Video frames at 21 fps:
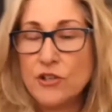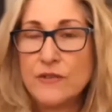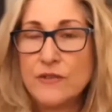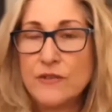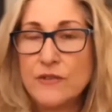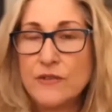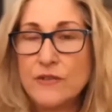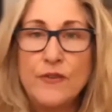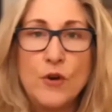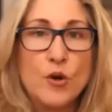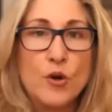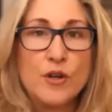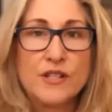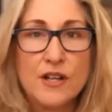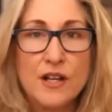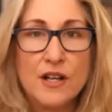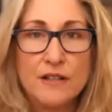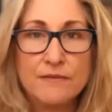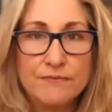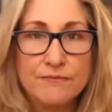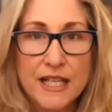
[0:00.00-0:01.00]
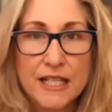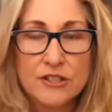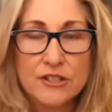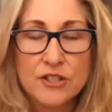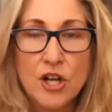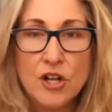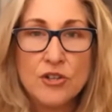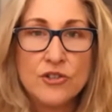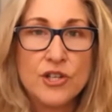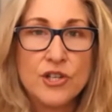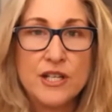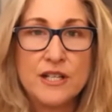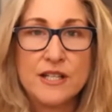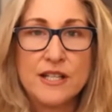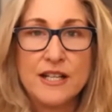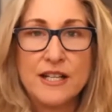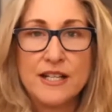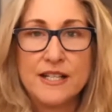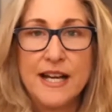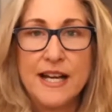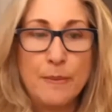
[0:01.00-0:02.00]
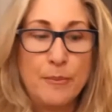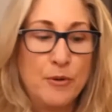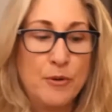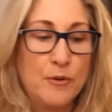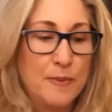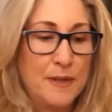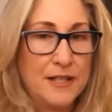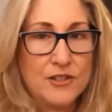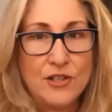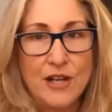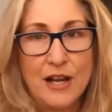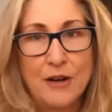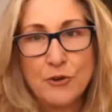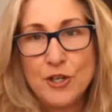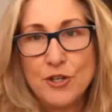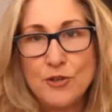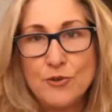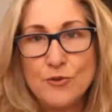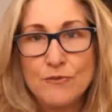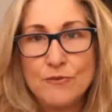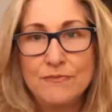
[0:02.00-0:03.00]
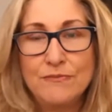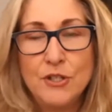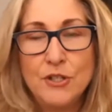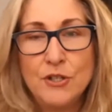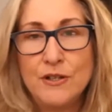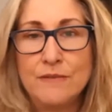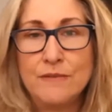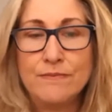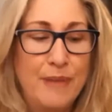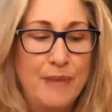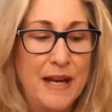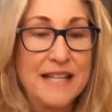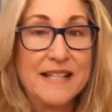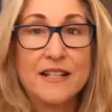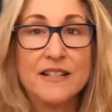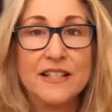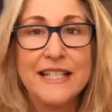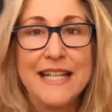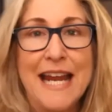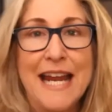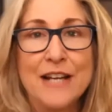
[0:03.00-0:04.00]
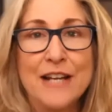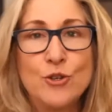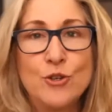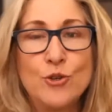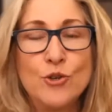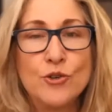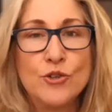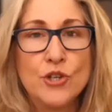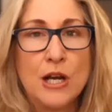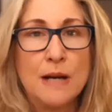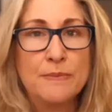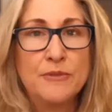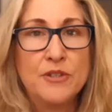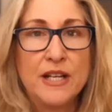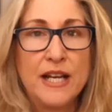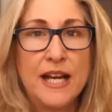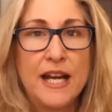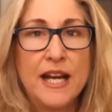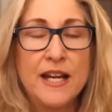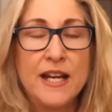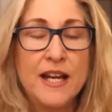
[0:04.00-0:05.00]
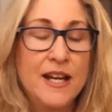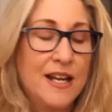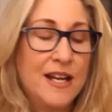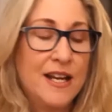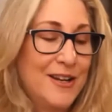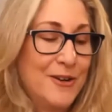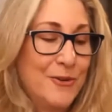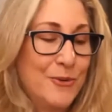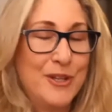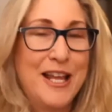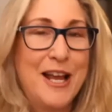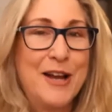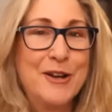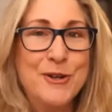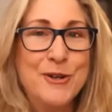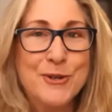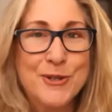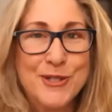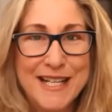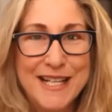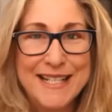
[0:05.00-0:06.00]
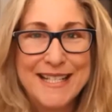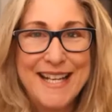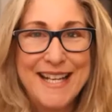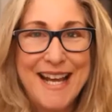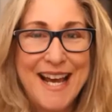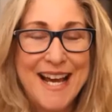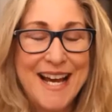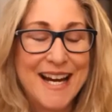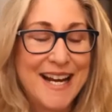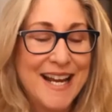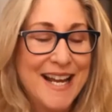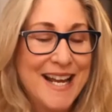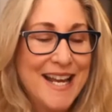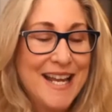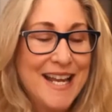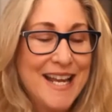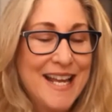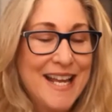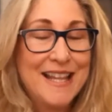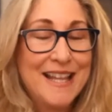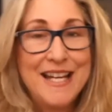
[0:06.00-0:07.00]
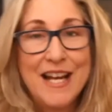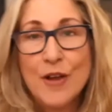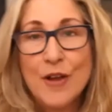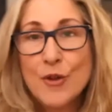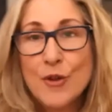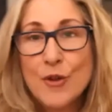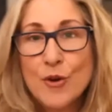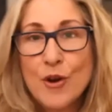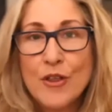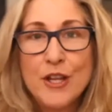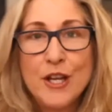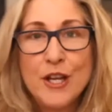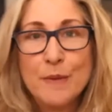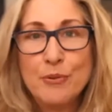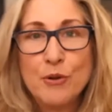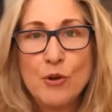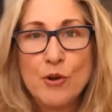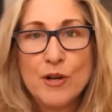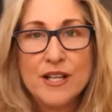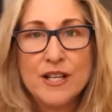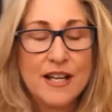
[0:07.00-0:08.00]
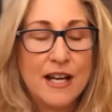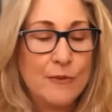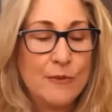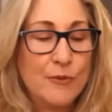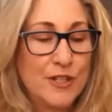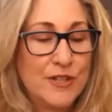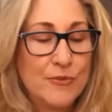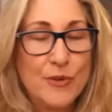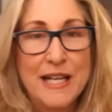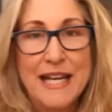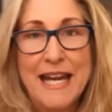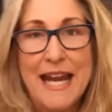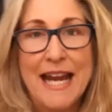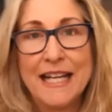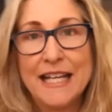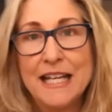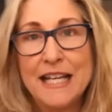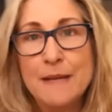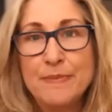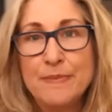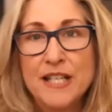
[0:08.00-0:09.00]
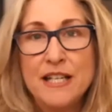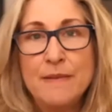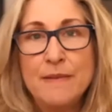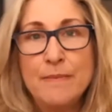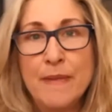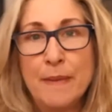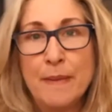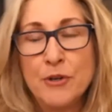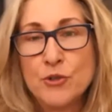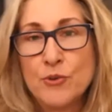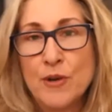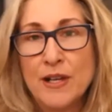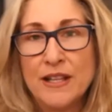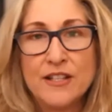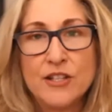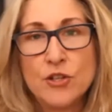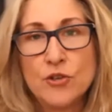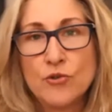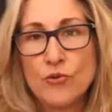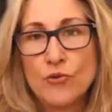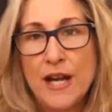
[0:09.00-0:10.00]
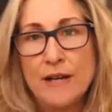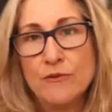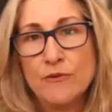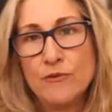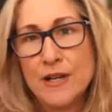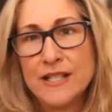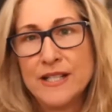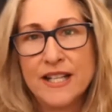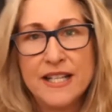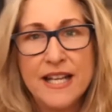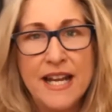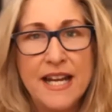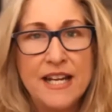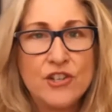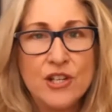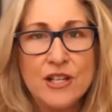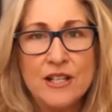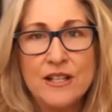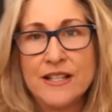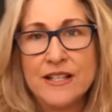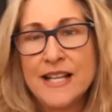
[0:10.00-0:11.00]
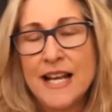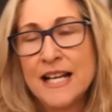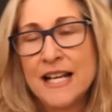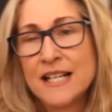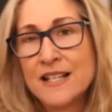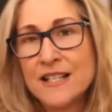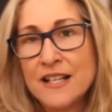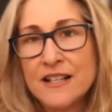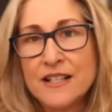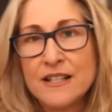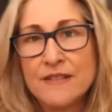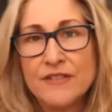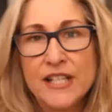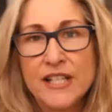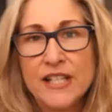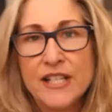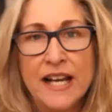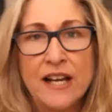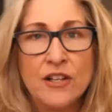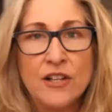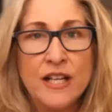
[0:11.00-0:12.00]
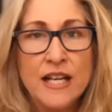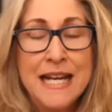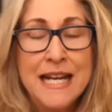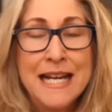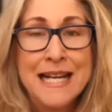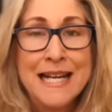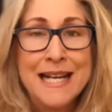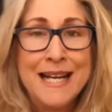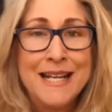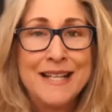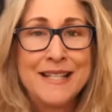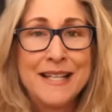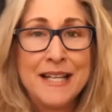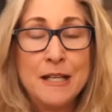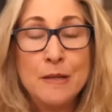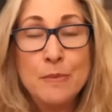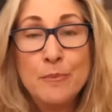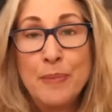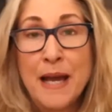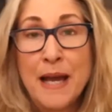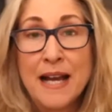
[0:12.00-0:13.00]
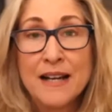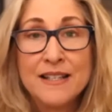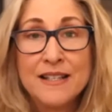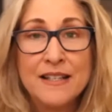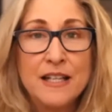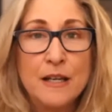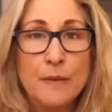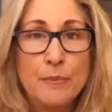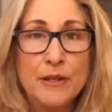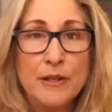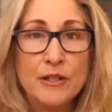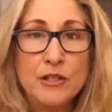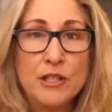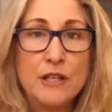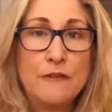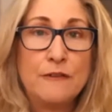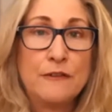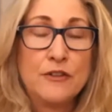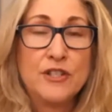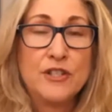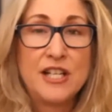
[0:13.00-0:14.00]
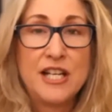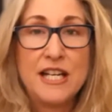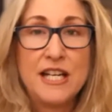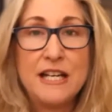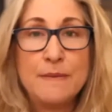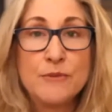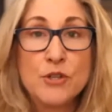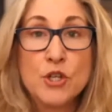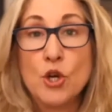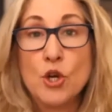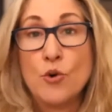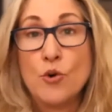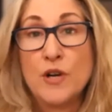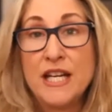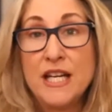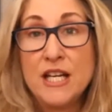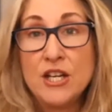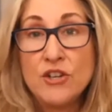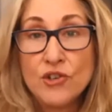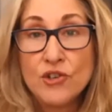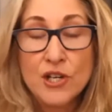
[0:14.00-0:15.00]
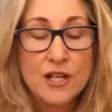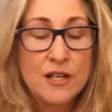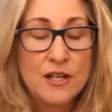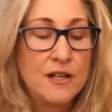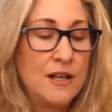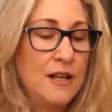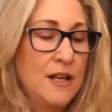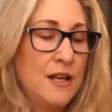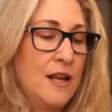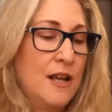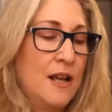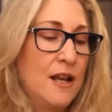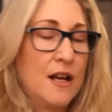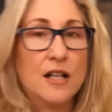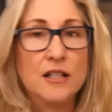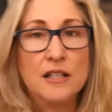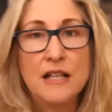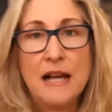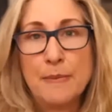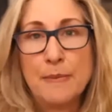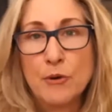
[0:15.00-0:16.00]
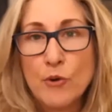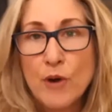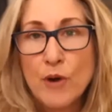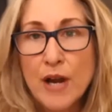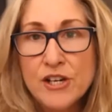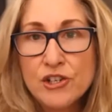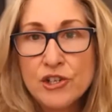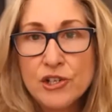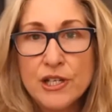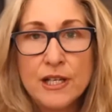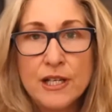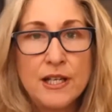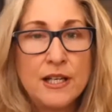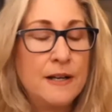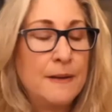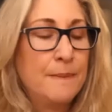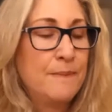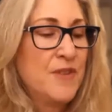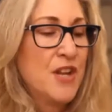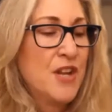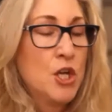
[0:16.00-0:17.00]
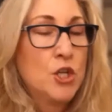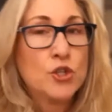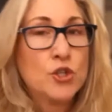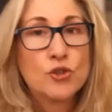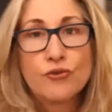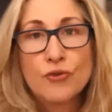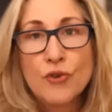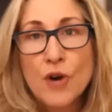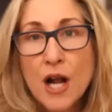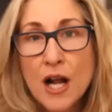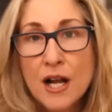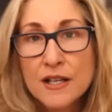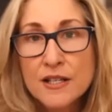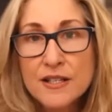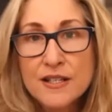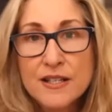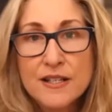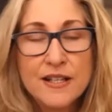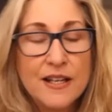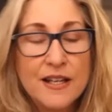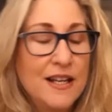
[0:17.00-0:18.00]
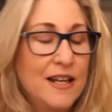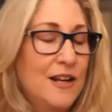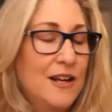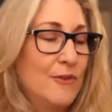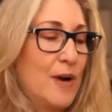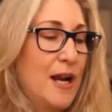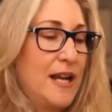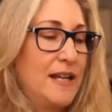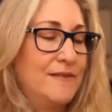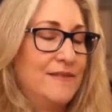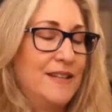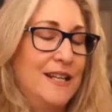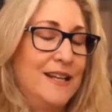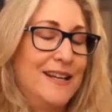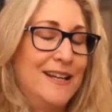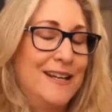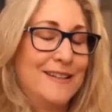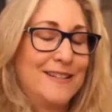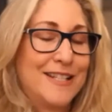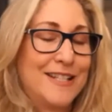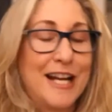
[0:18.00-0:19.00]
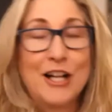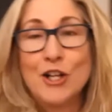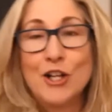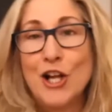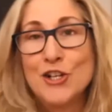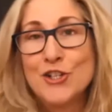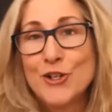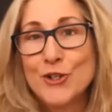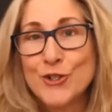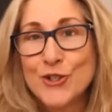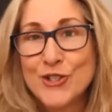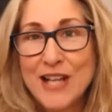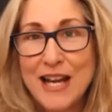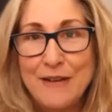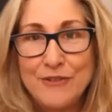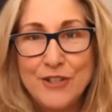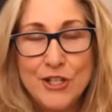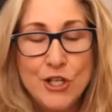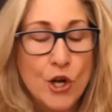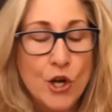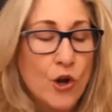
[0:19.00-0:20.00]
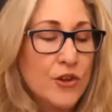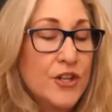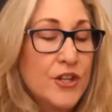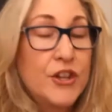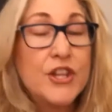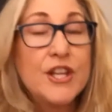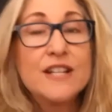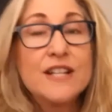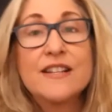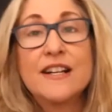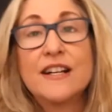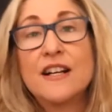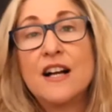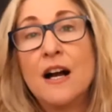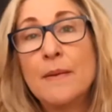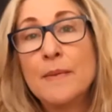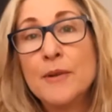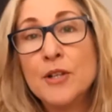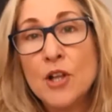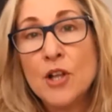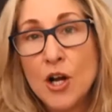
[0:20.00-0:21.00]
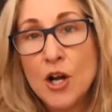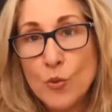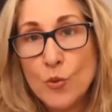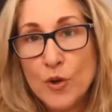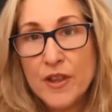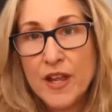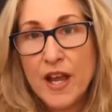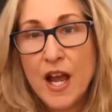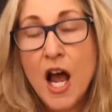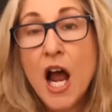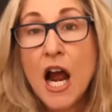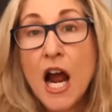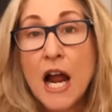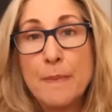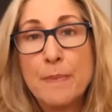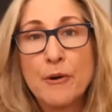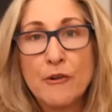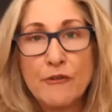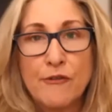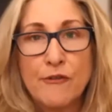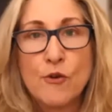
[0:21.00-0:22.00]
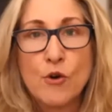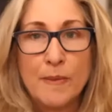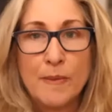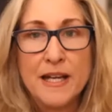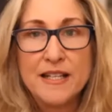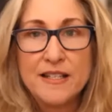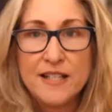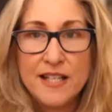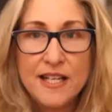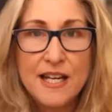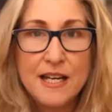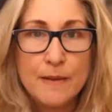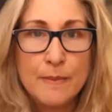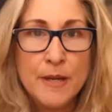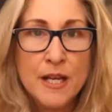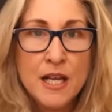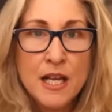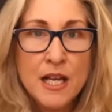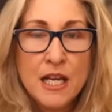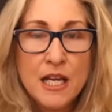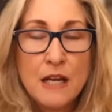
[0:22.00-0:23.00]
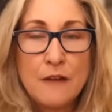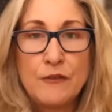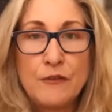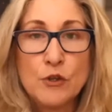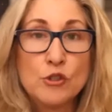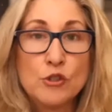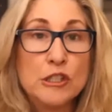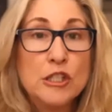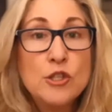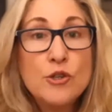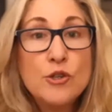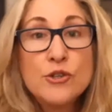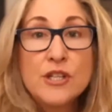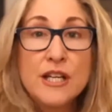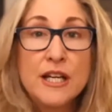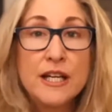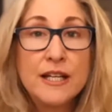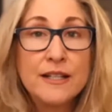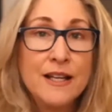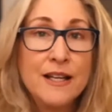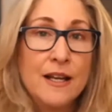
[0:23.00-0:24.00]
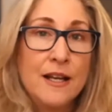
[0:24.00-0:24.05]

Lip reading: focus on technology as an example because you basically can't do your job today without using tech. The other on the employee side was we can't keep team members, right? This great resignation, this exodus of talent is impacting the ability for teams, cohesion, collaboration, trust, right? Psychological safety, all the things that come along with a high performing team. If you're losing